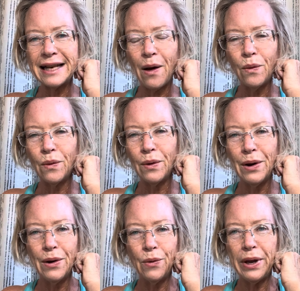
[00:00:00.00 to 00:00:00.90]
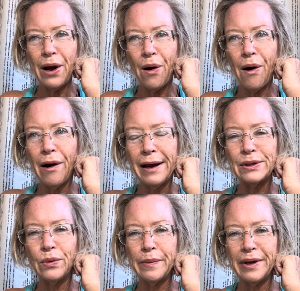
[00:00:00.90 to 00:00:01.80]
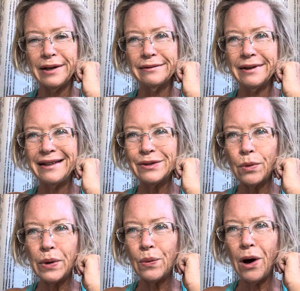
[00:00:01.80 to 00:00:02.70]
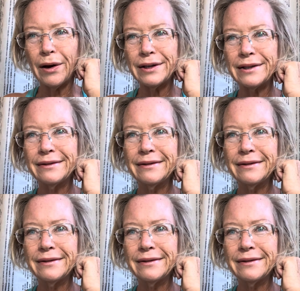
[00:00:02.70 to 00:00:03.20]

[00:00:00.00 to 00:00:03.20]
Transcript: how we are as women. That's what we want.